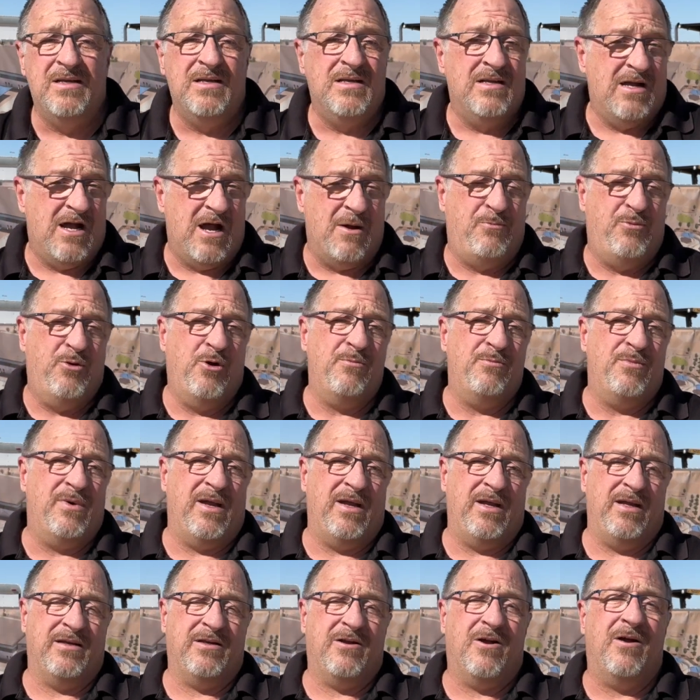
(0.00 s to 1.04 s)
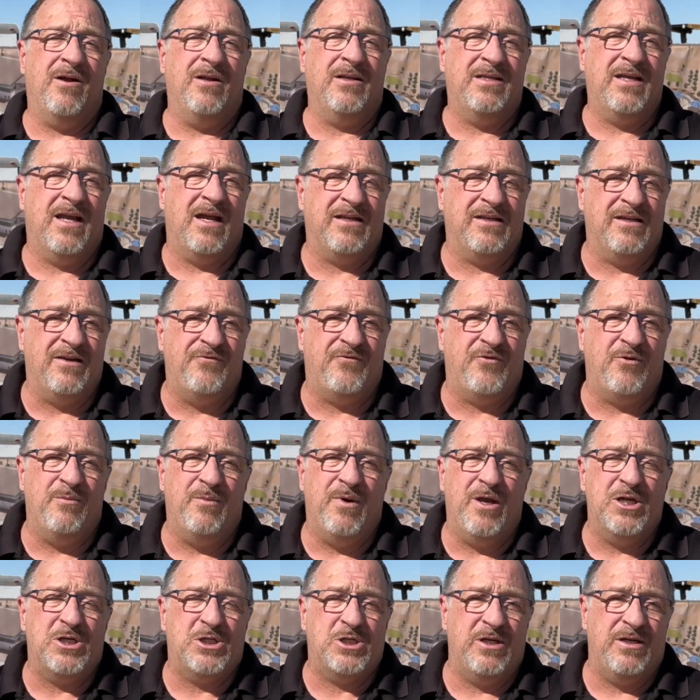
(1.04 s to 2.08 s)
I'll put my contact
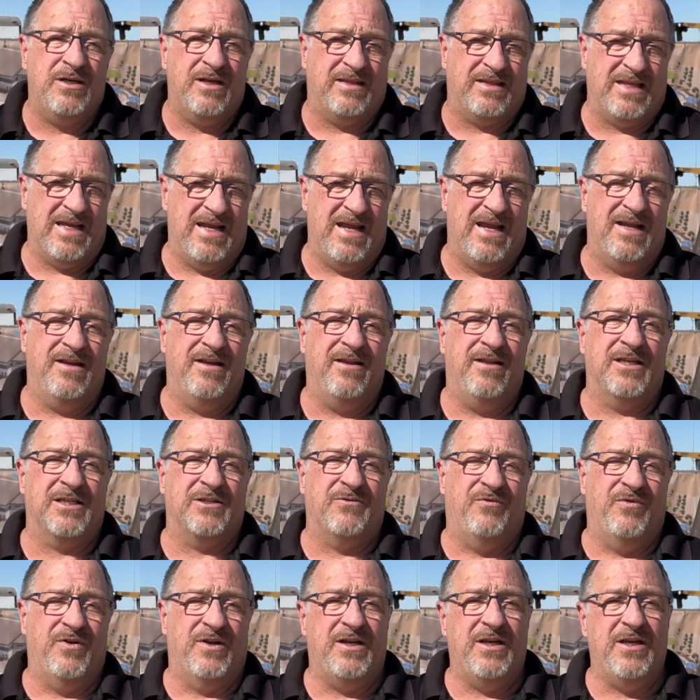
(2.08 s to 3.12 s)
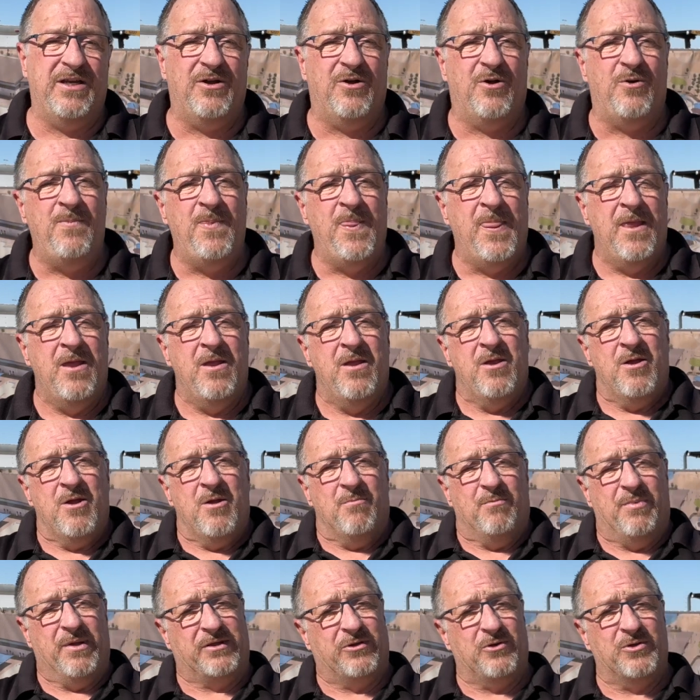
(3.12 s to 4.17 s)
information at the end of this video,
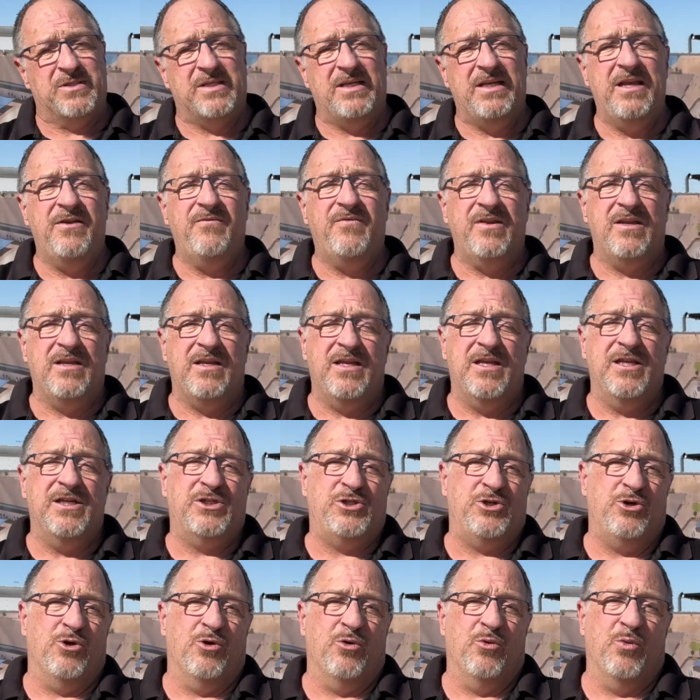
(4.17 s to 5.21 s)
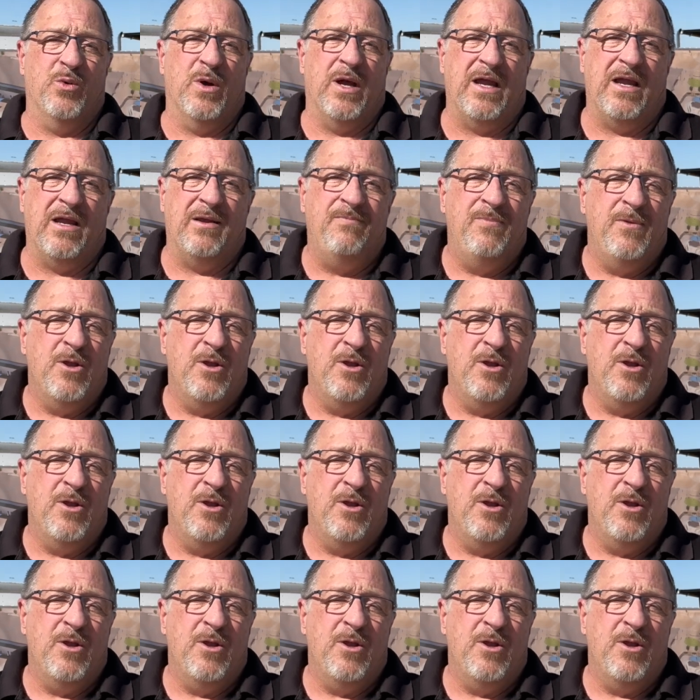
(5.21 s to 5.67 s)
but there's an even easier way.